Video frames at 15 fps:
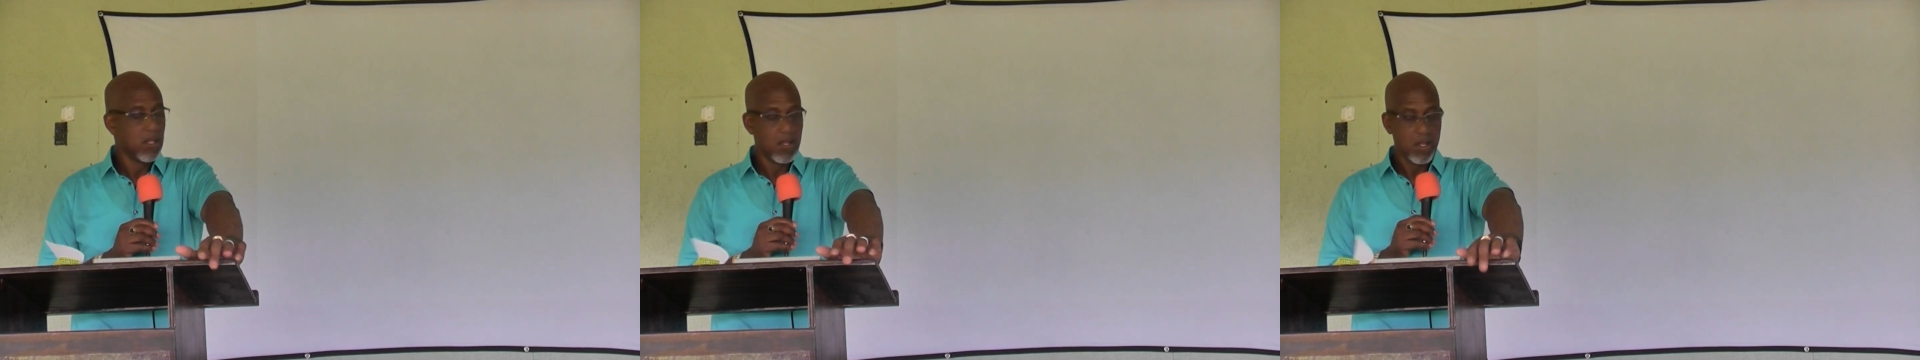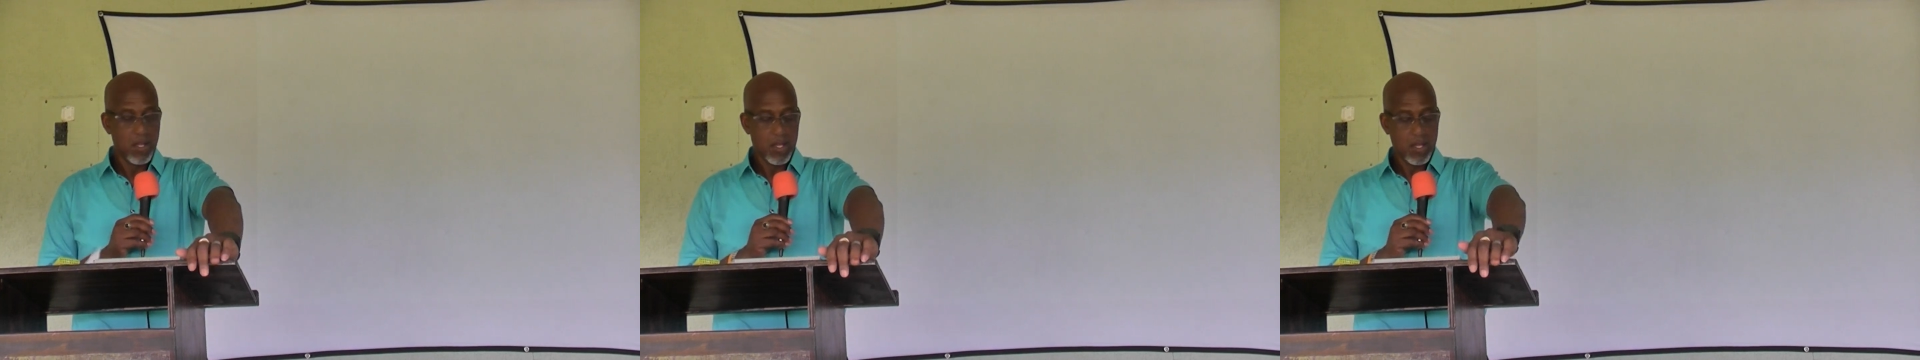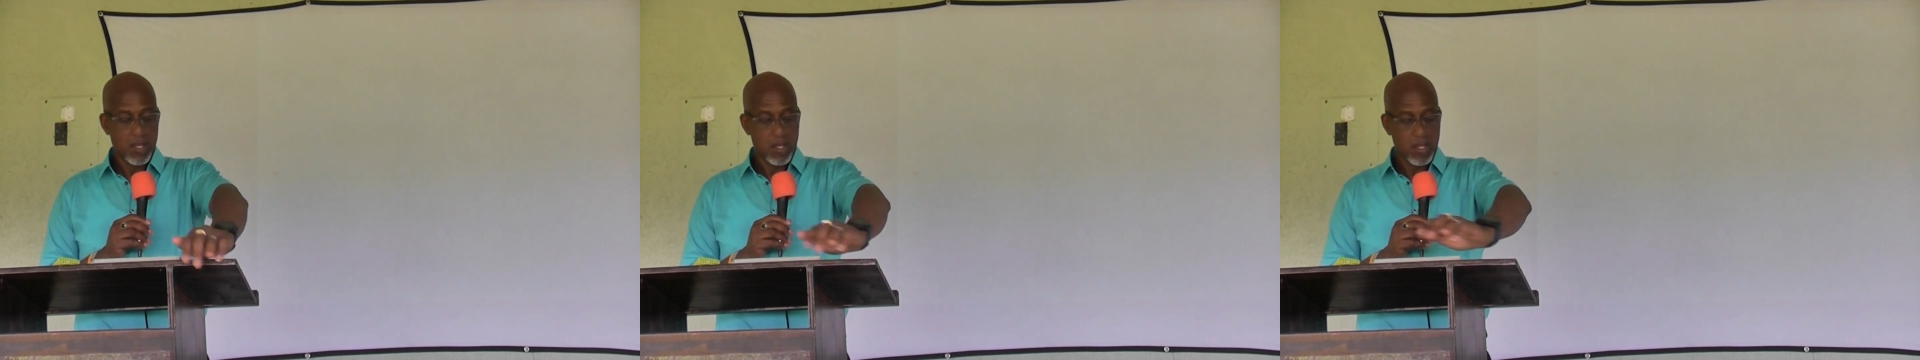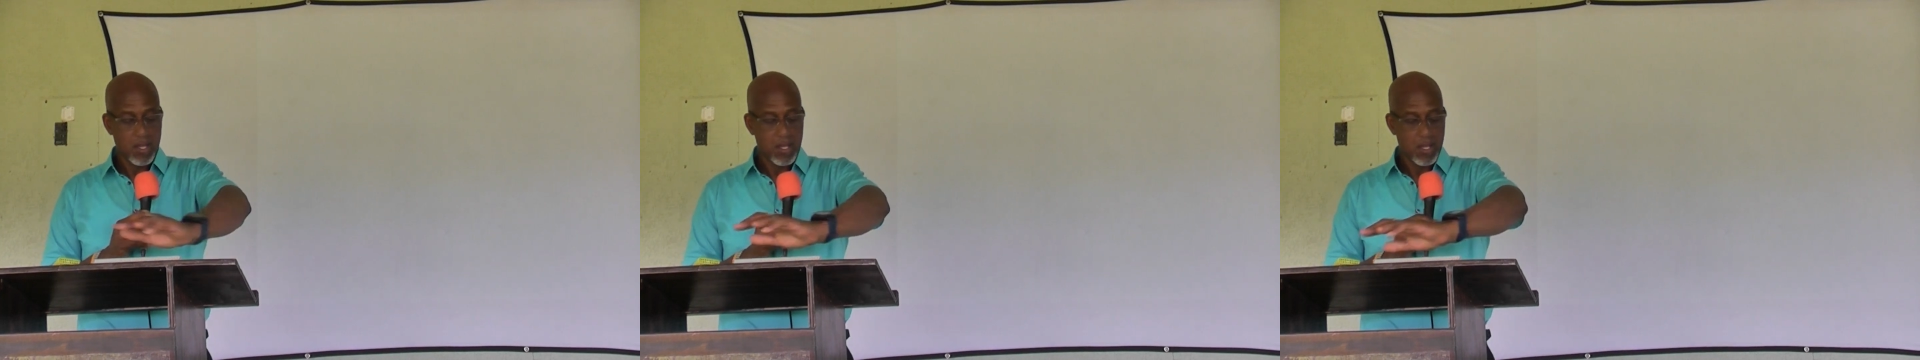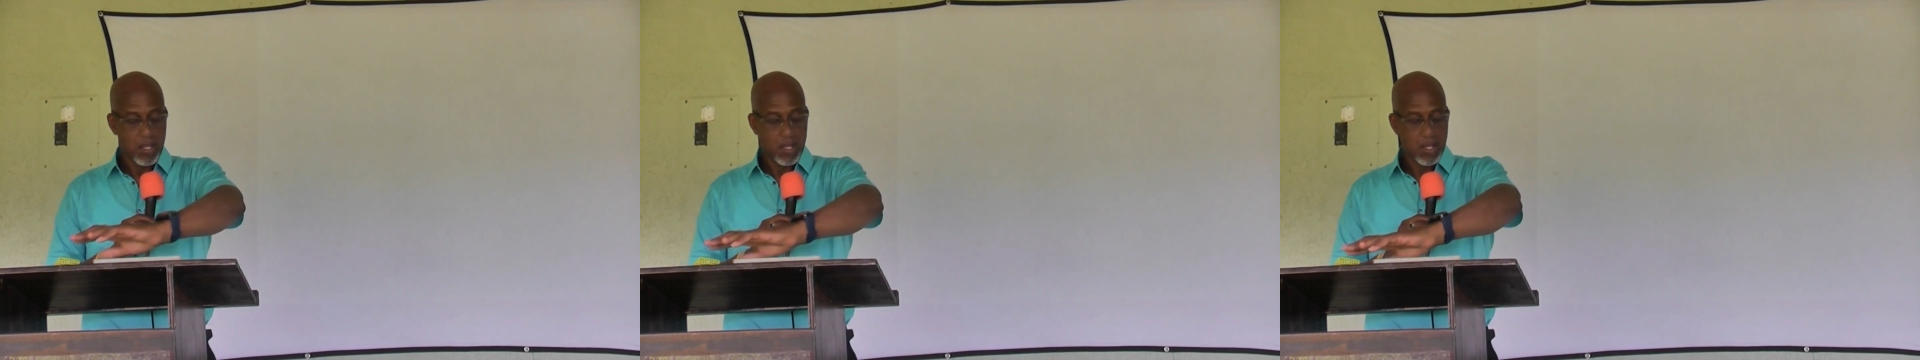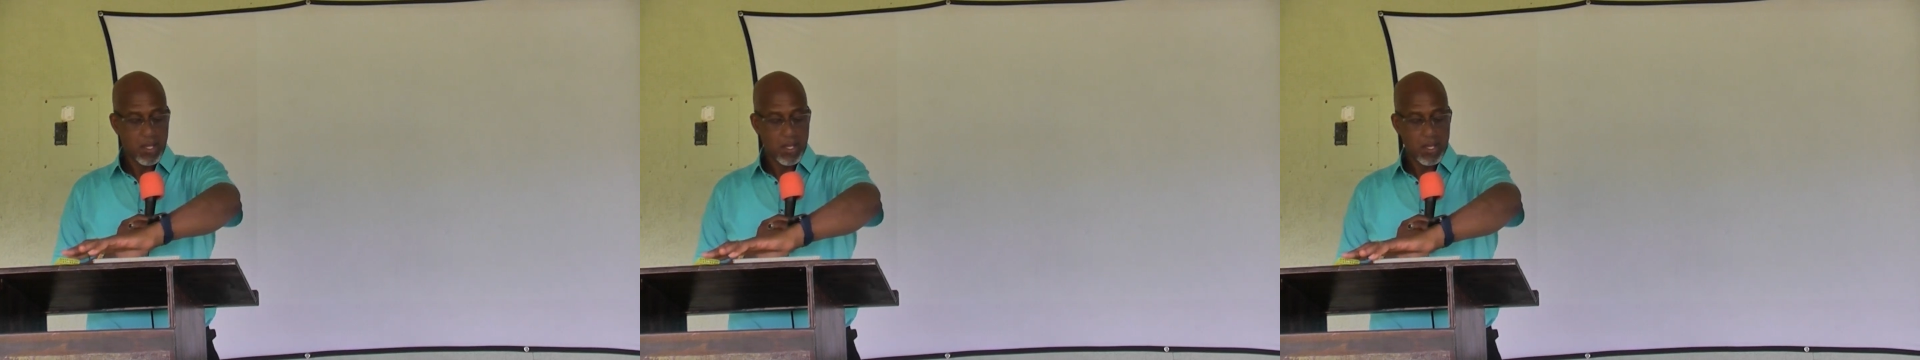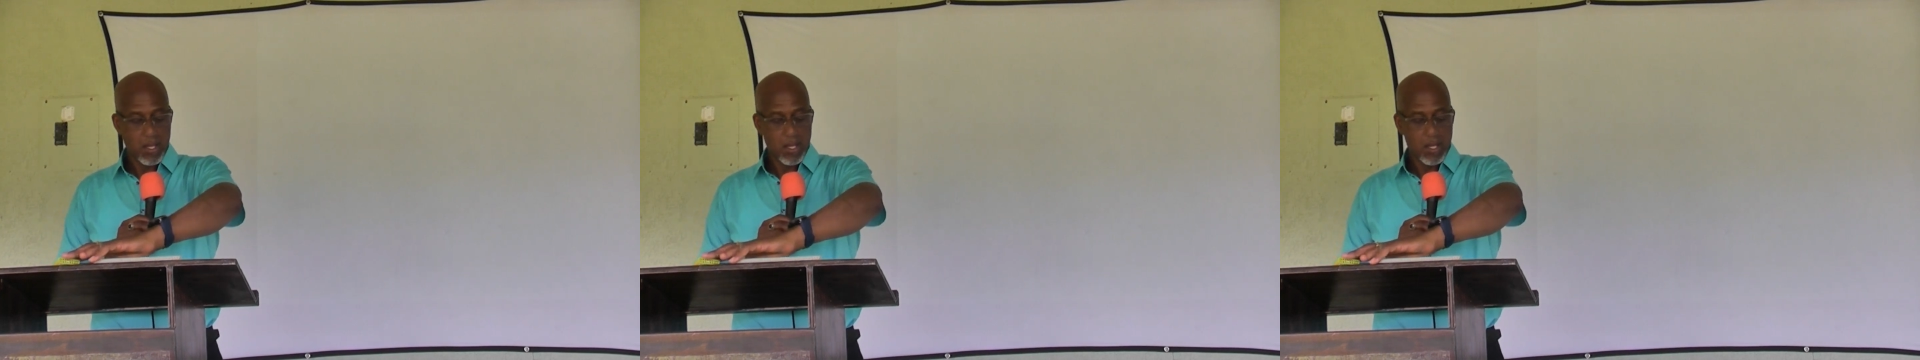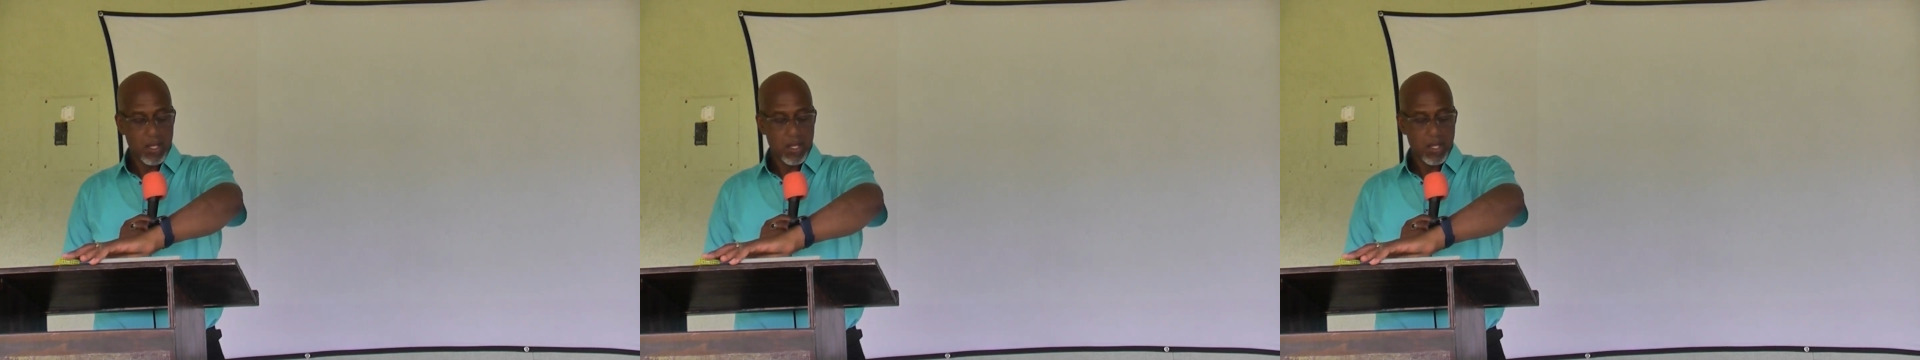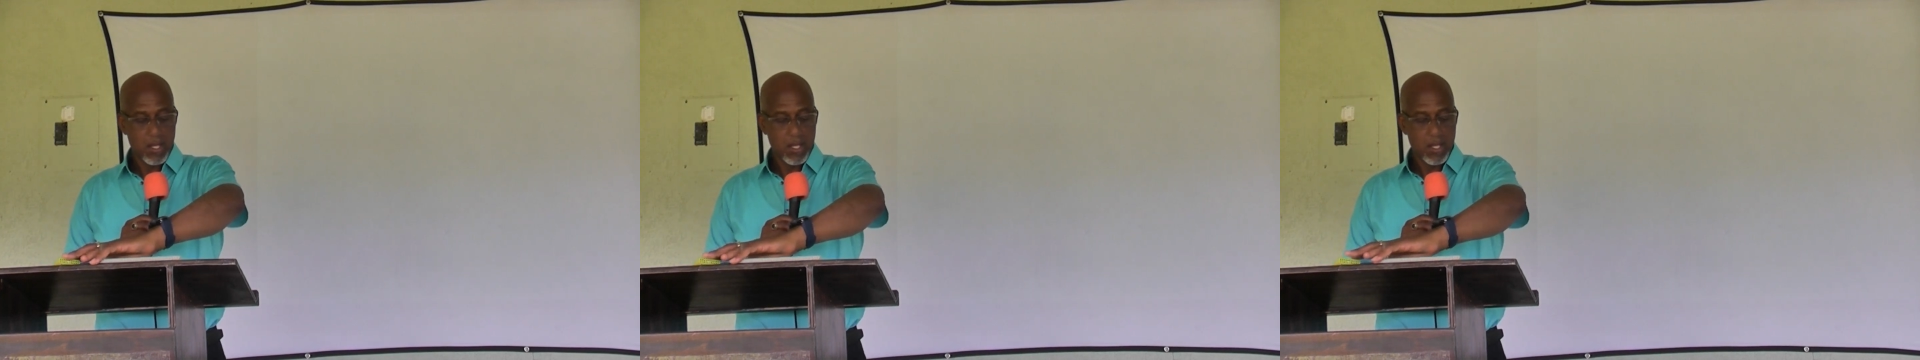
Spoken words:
(silence)